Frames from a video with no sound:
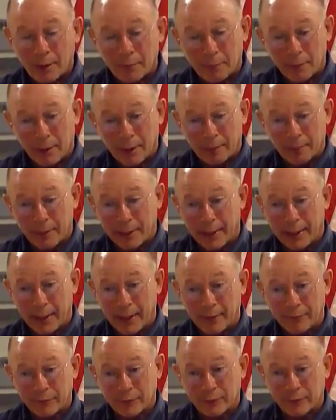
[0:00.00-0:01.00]
on
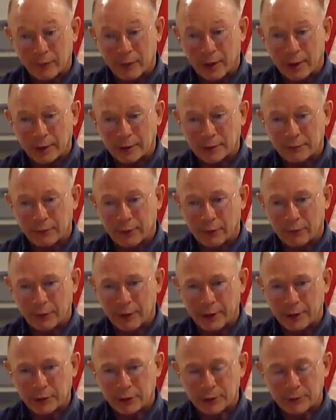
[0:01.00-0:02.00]
behalf of Lions
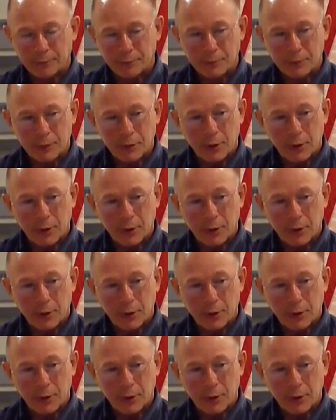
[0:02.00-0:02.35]
Foundation.